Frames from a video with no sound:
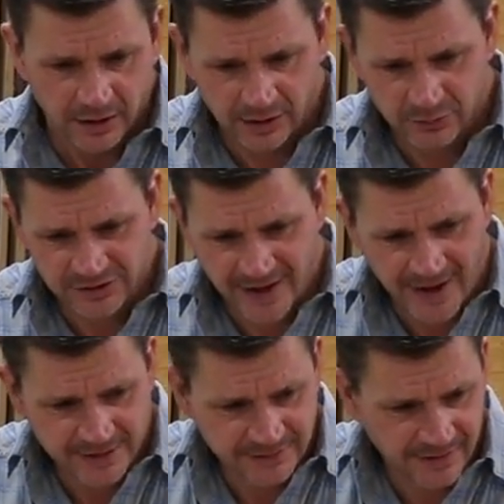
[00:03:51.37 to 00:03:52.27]
he was
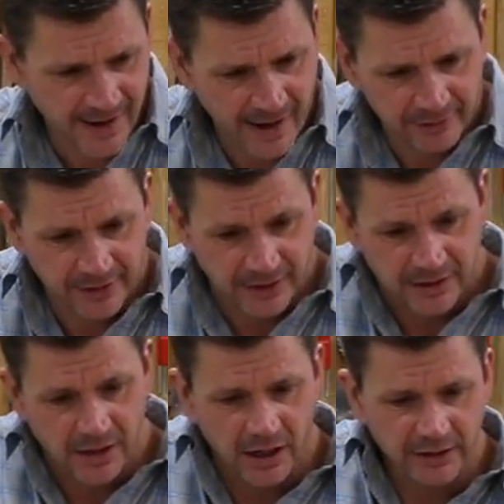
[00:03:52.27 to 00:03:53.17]
asking, how did I
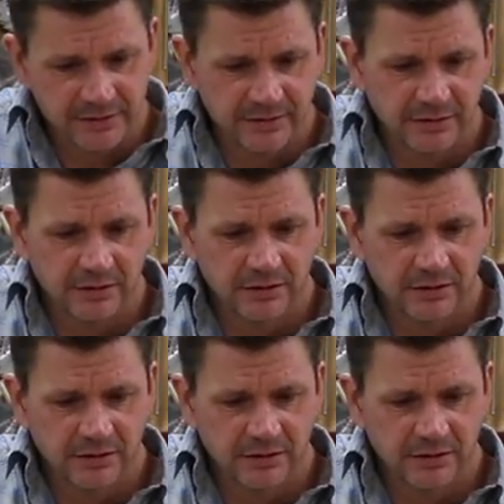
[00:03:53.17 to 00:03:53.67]
cut